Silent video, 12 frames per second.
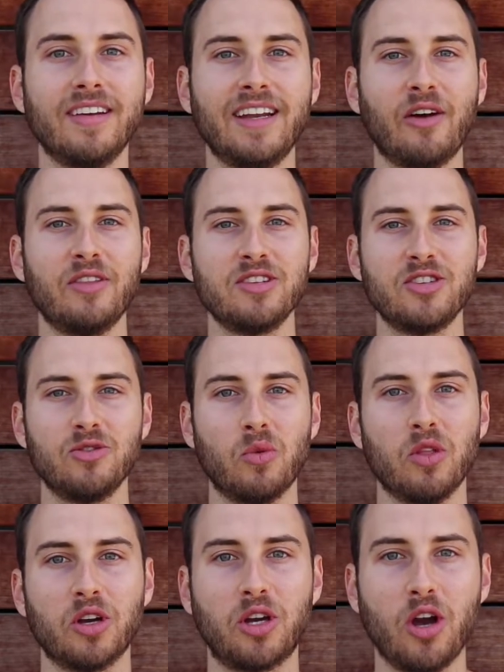Now, this is
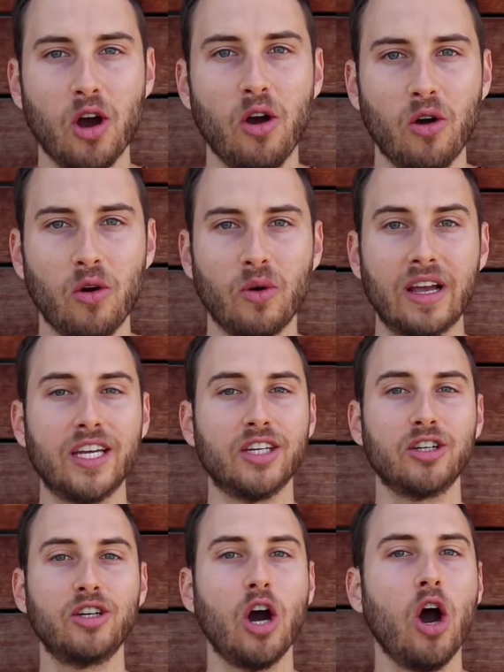where the
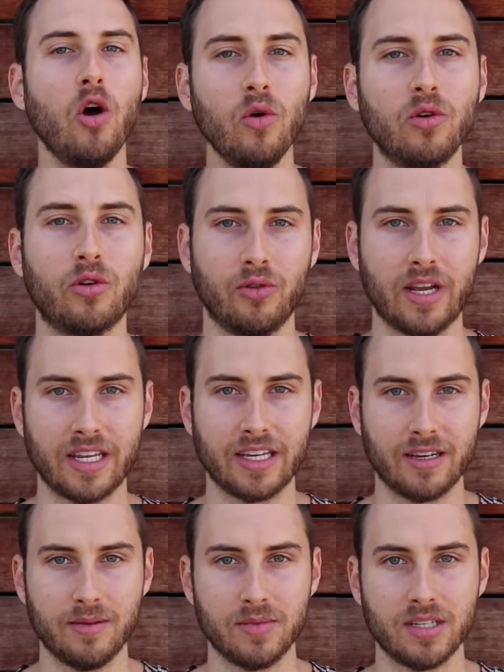
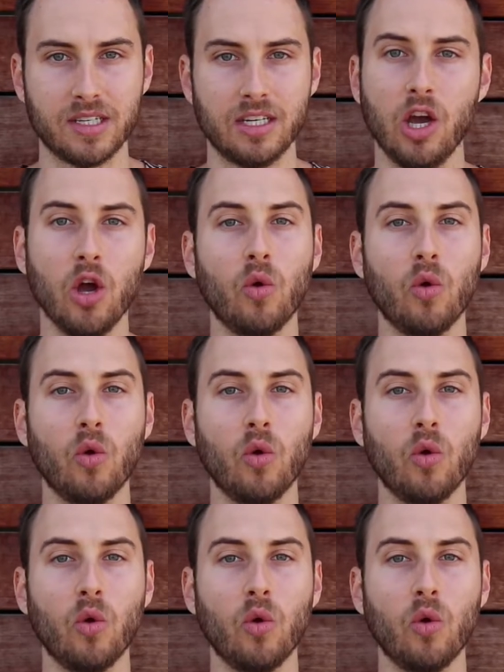co-creating comes in.